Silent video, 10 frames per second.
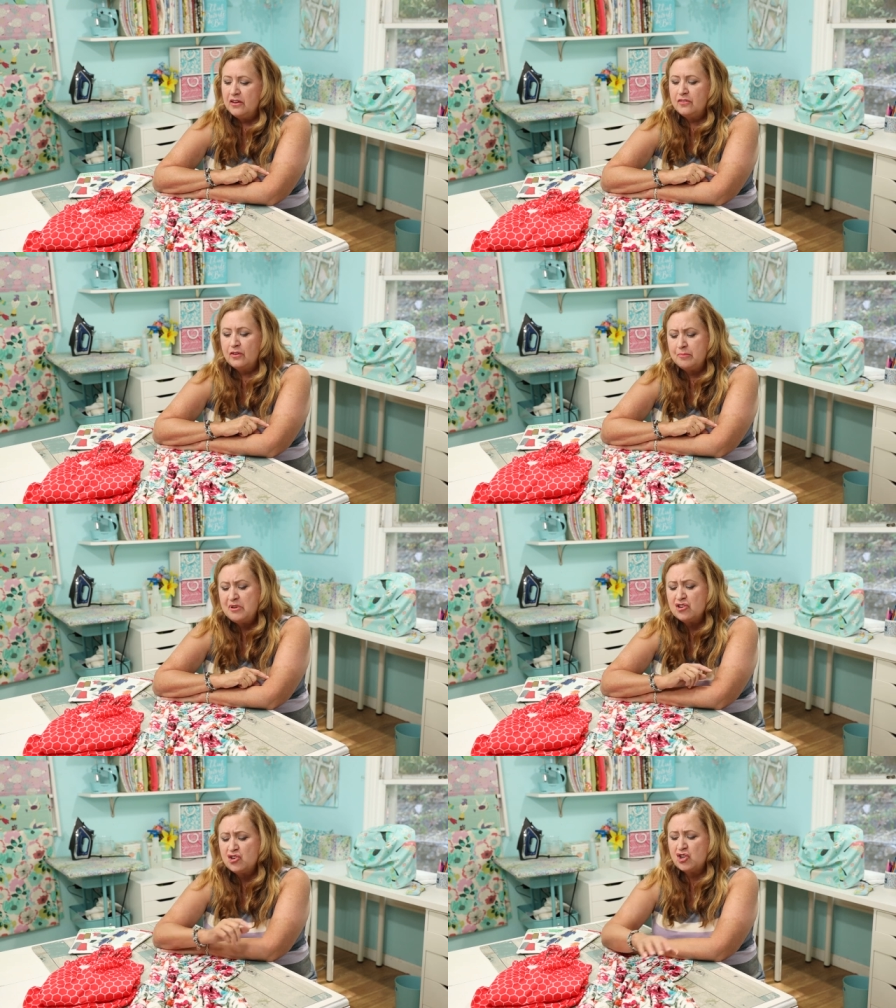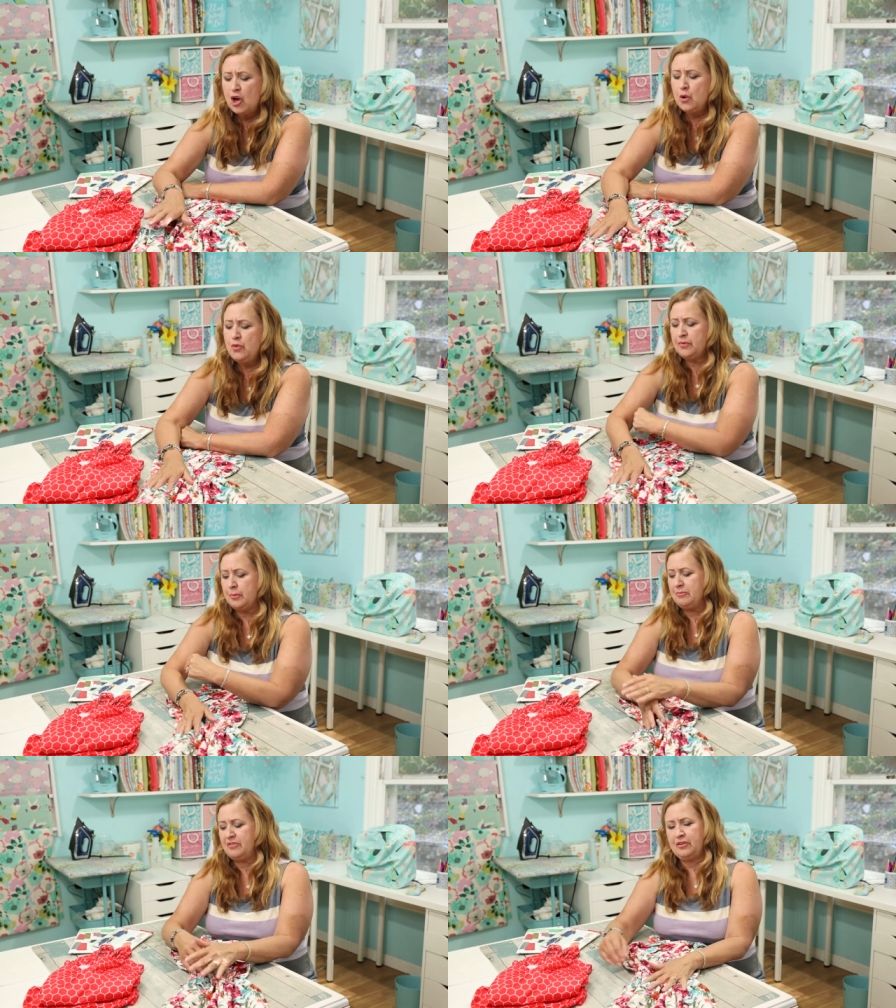So let me just show the
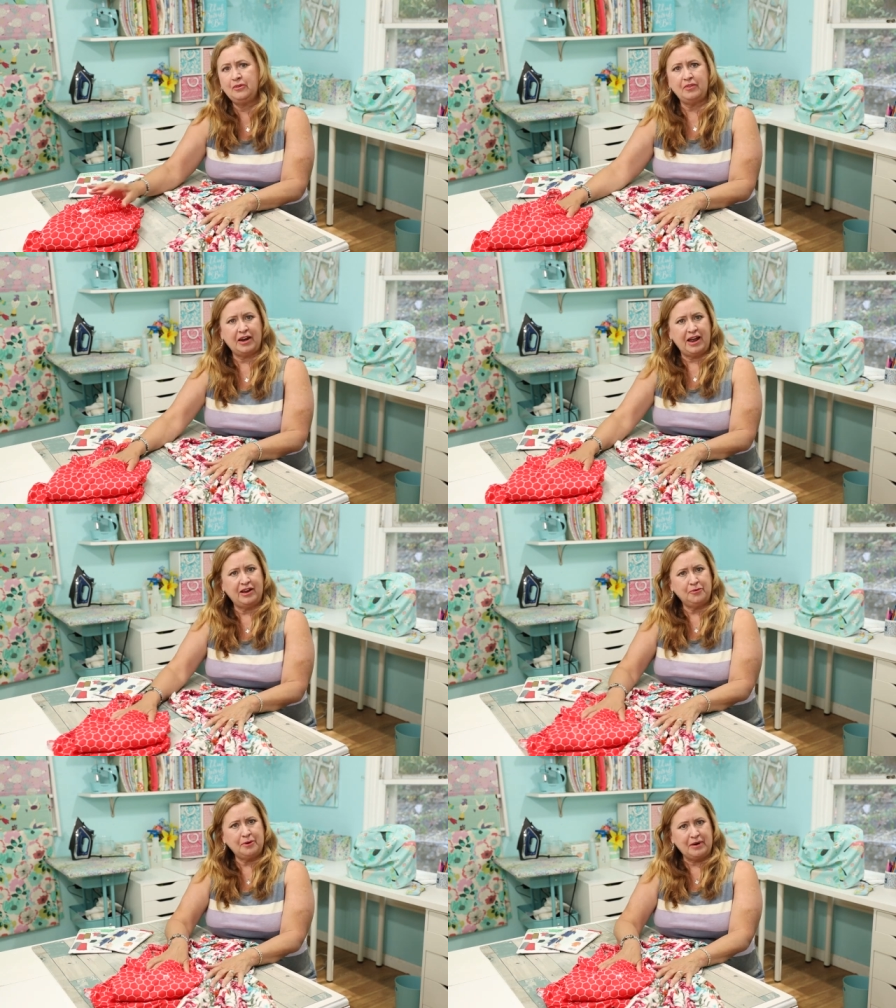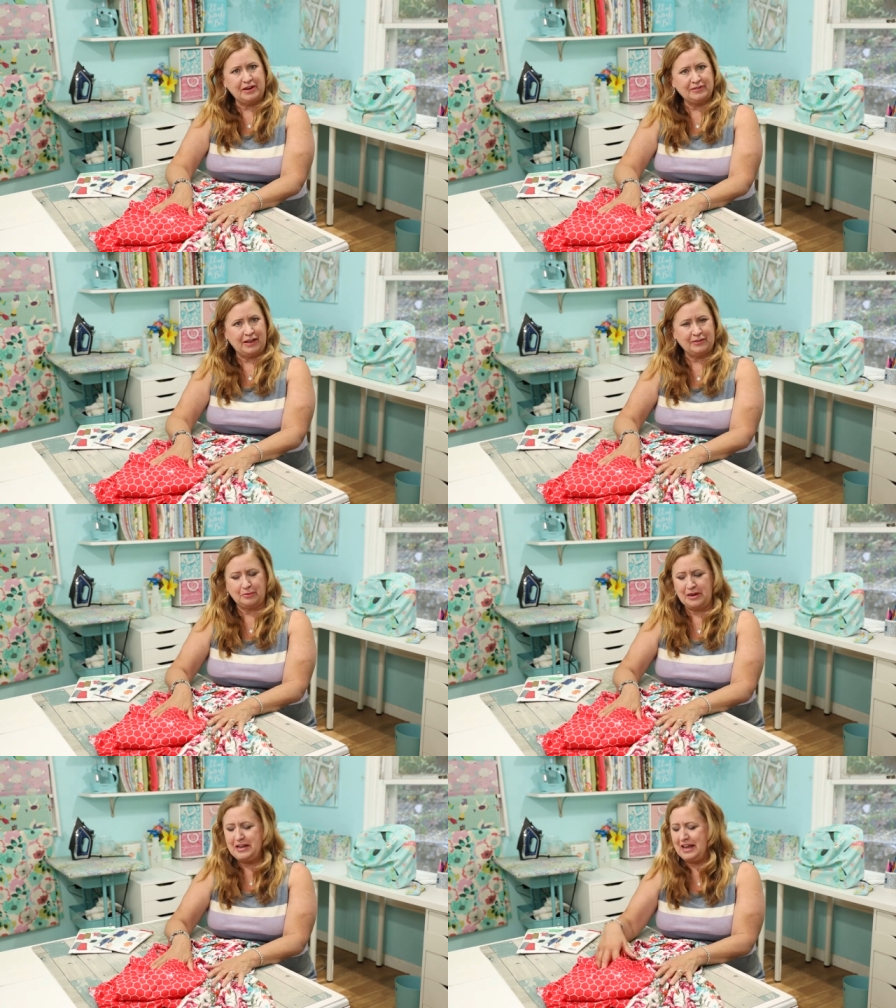swimsuit that I had to erase
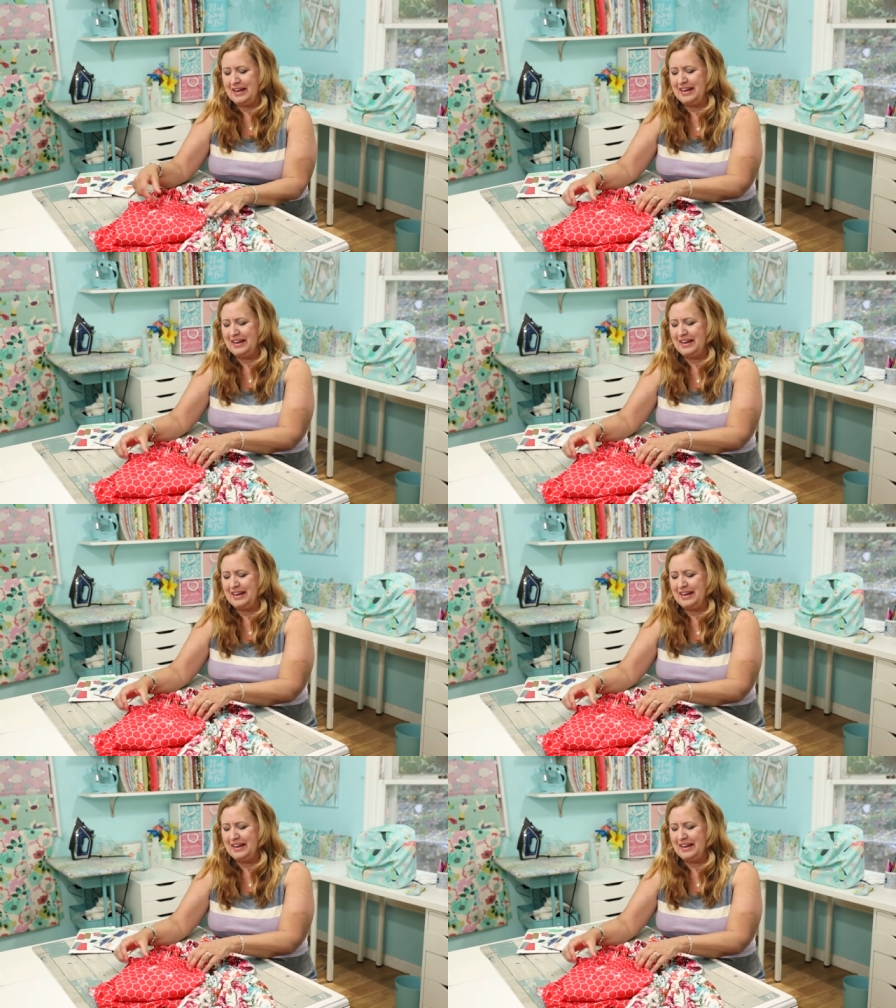last week.